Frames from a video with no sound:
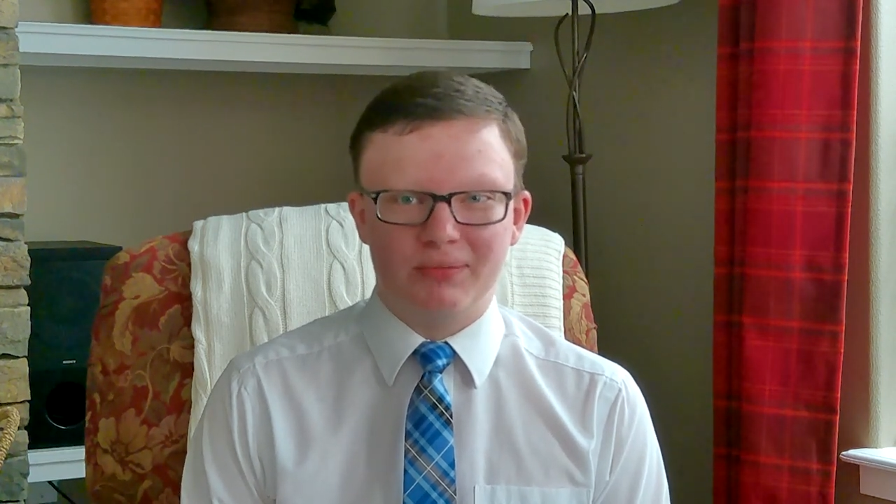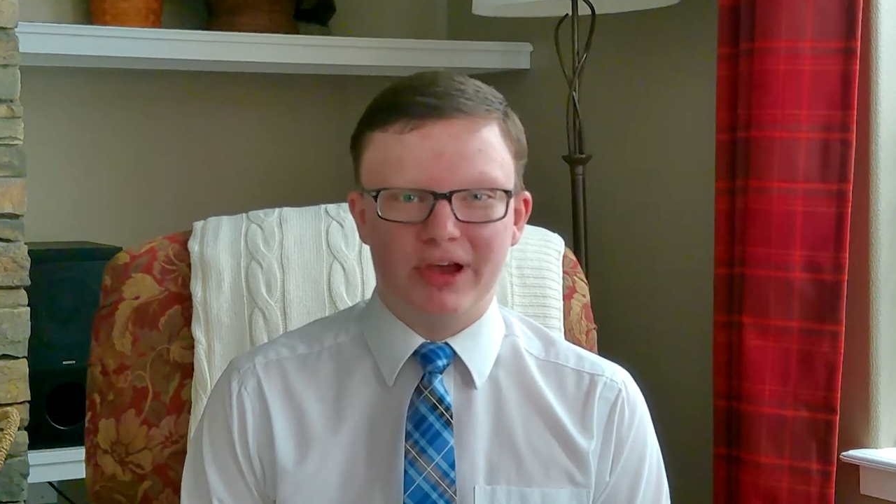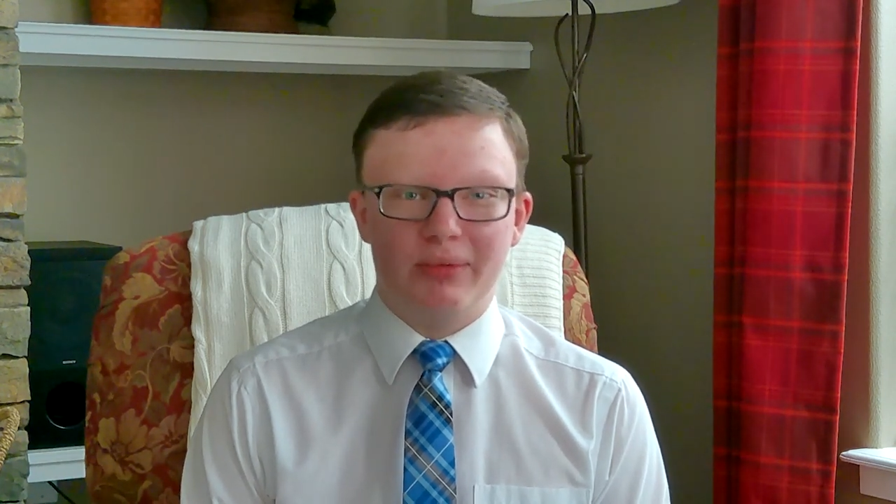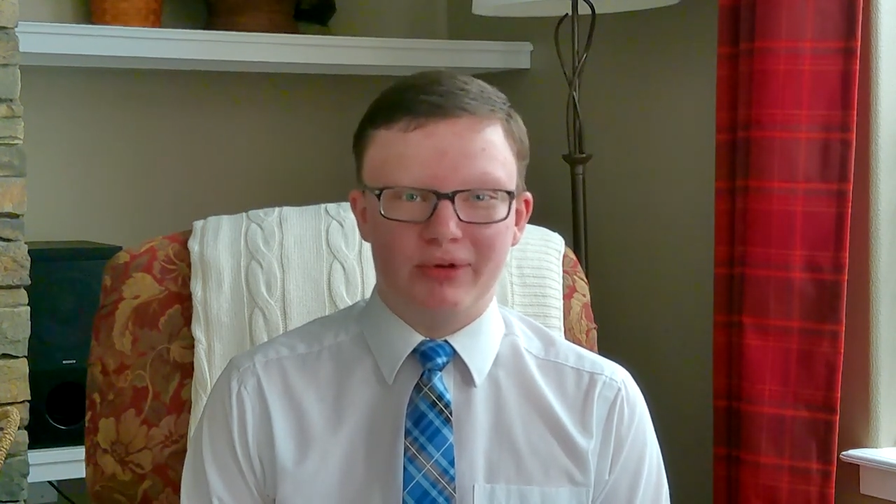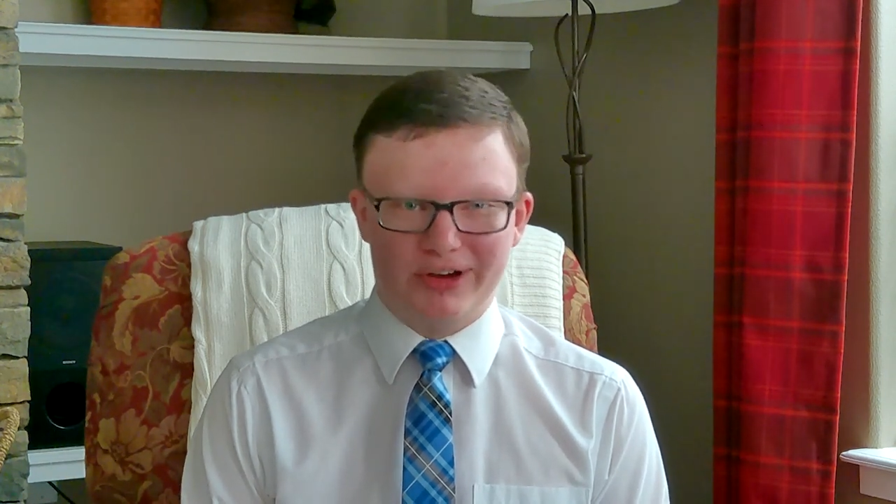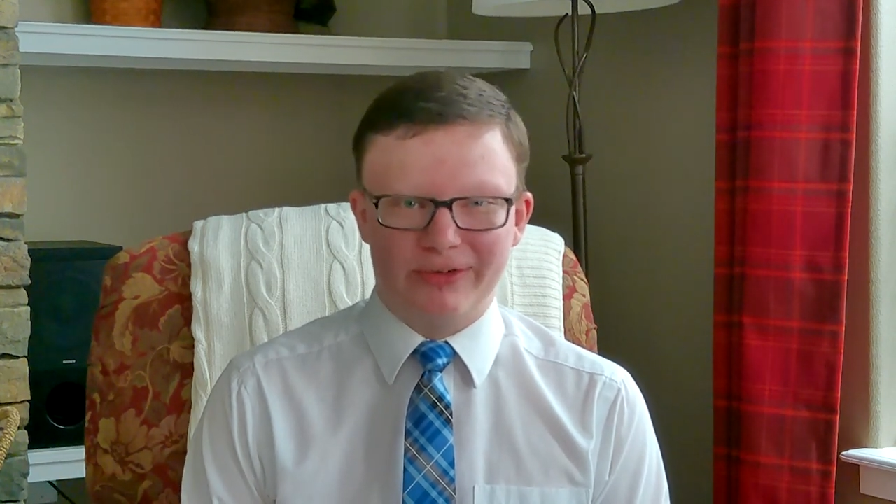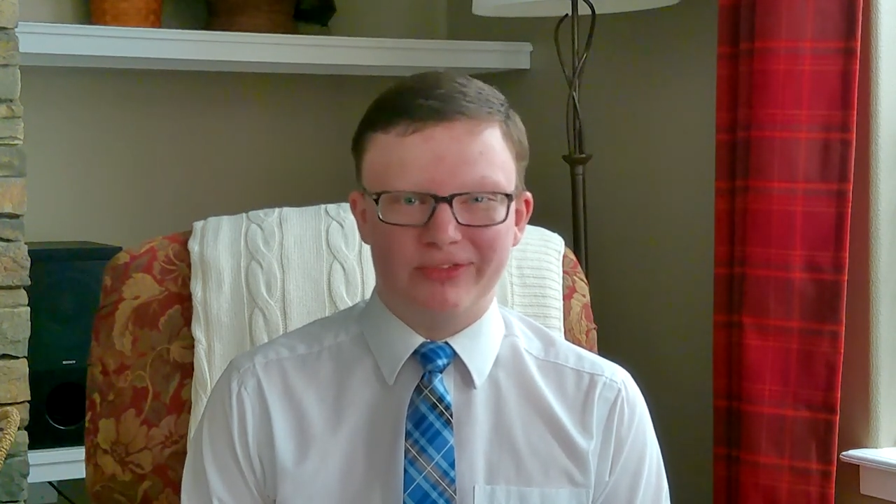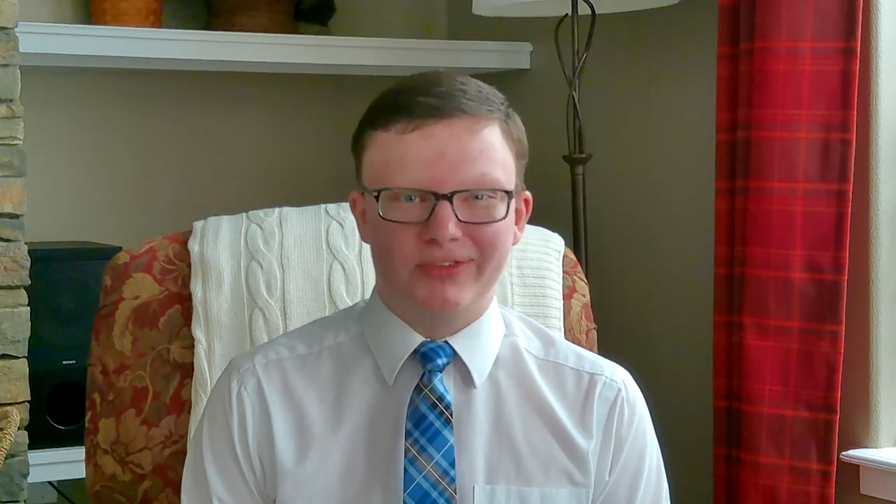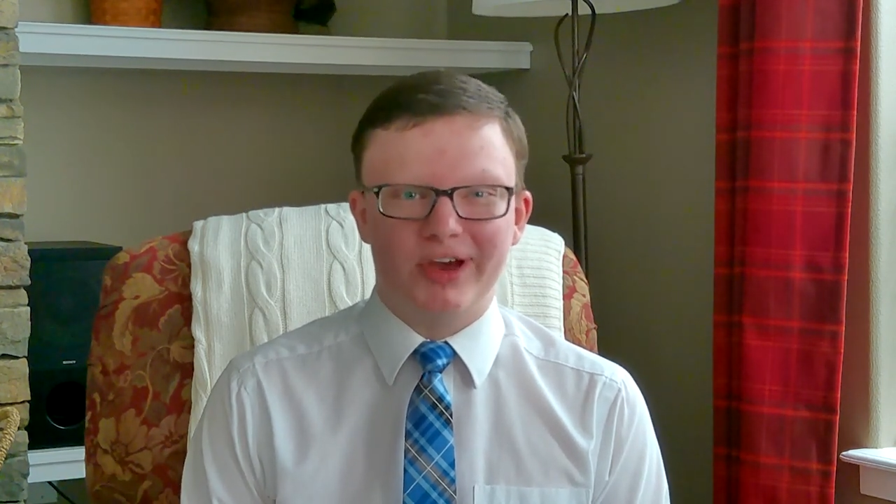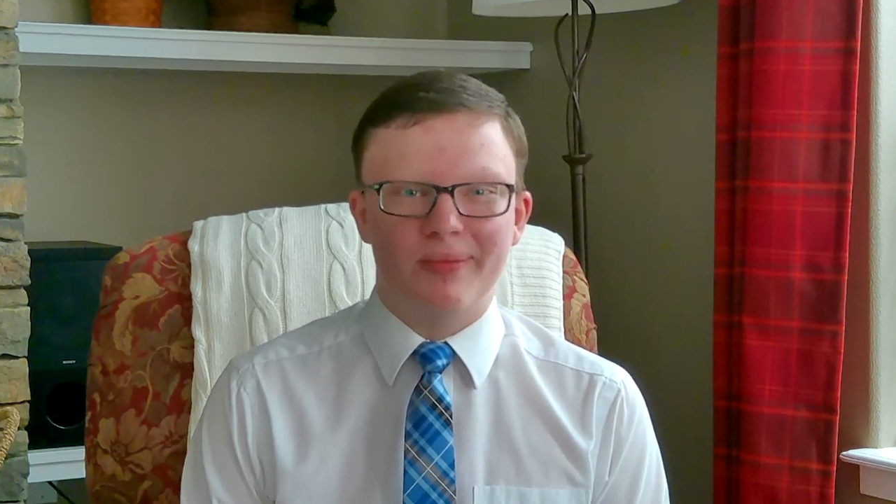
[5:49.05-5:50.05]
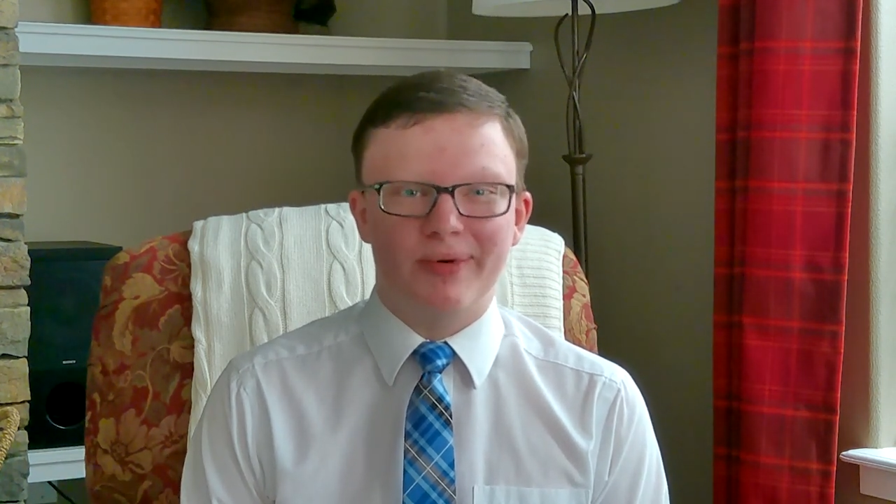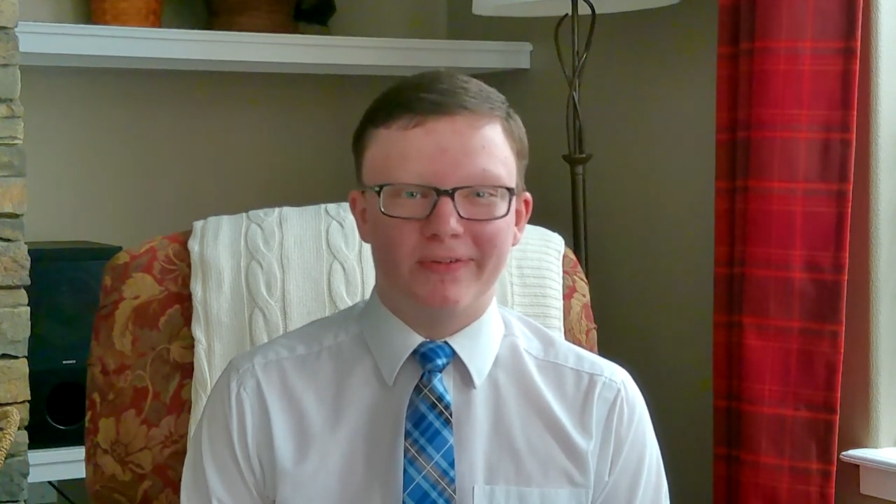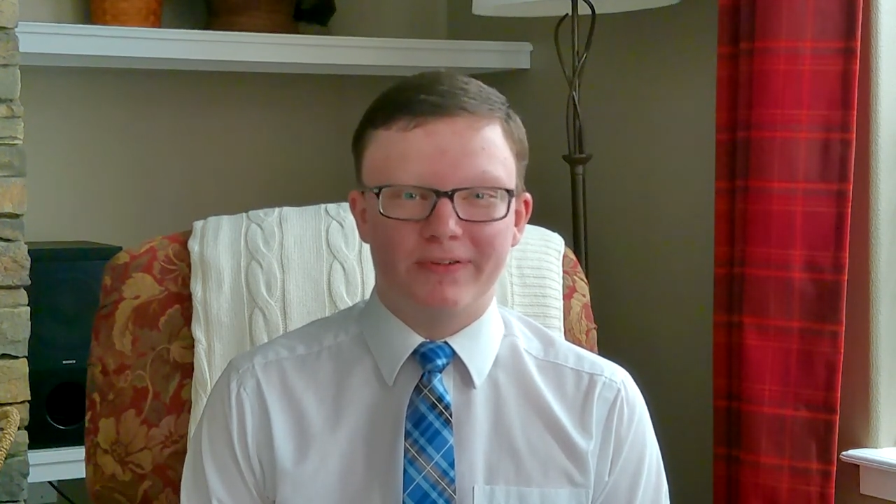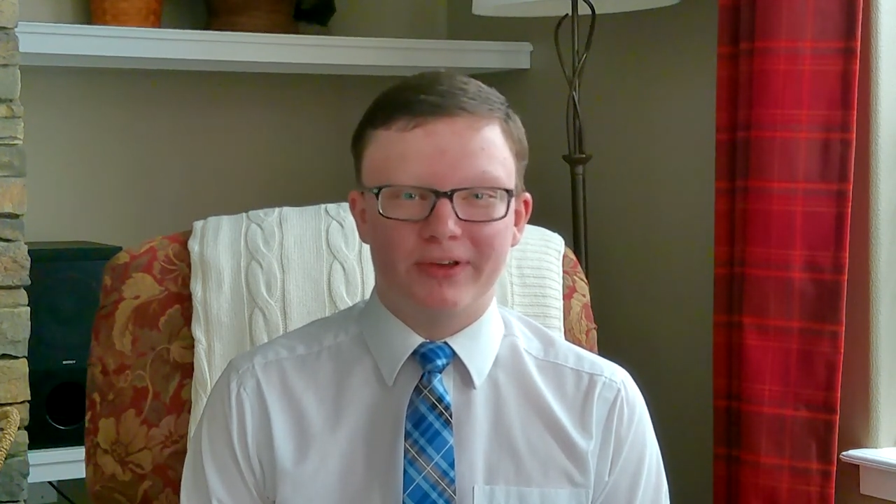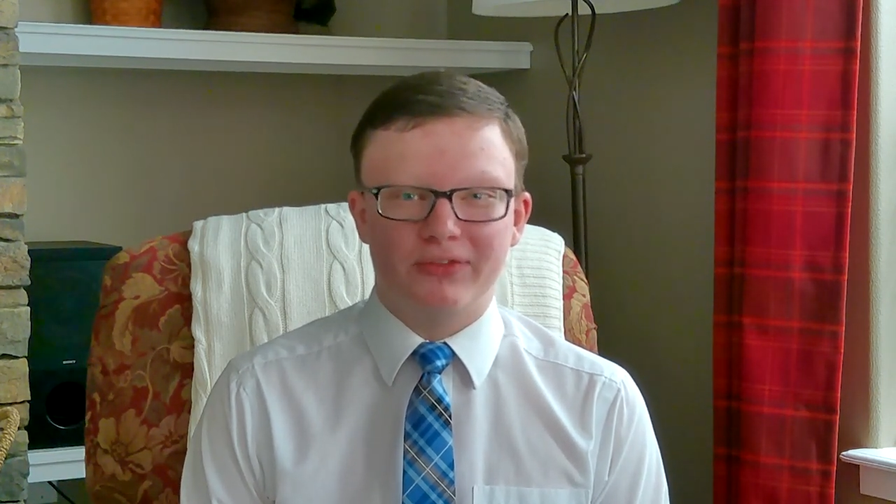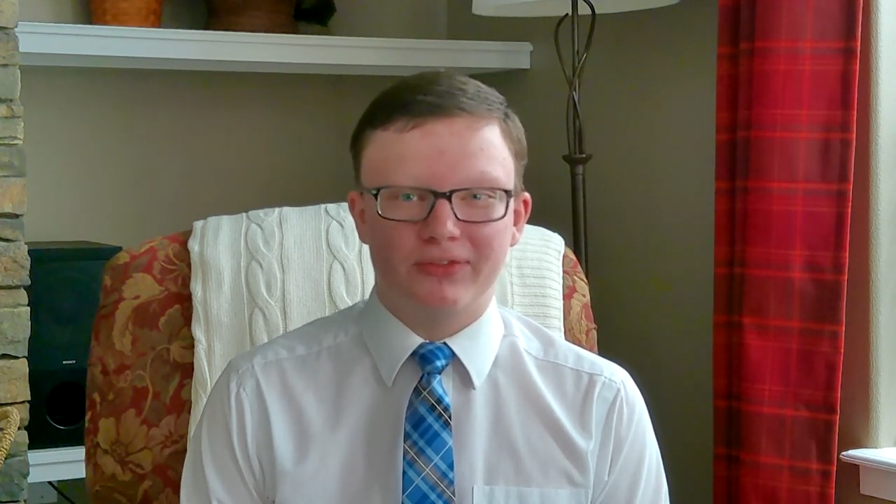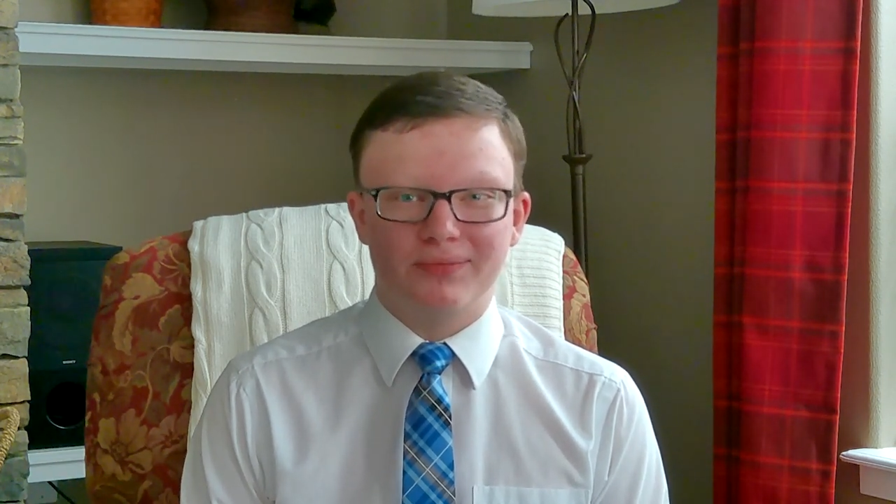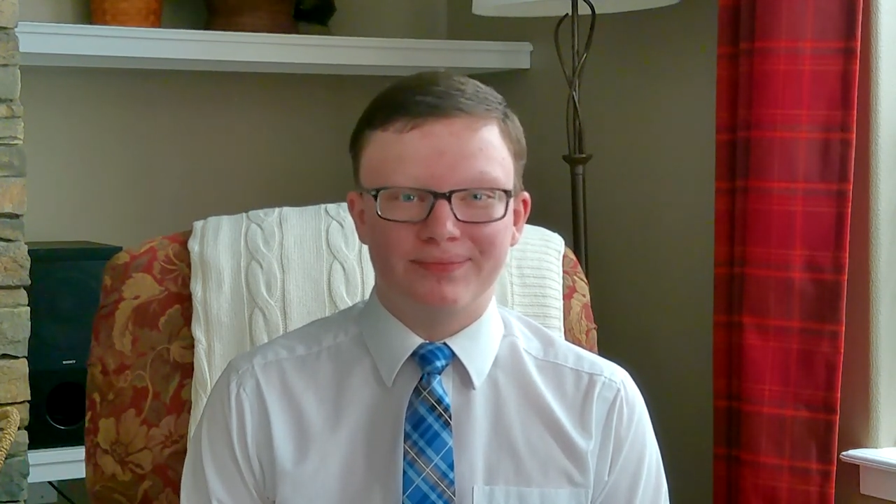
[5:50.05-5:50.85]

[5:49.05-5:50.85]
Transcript: I'm your host, Scott Barfuss.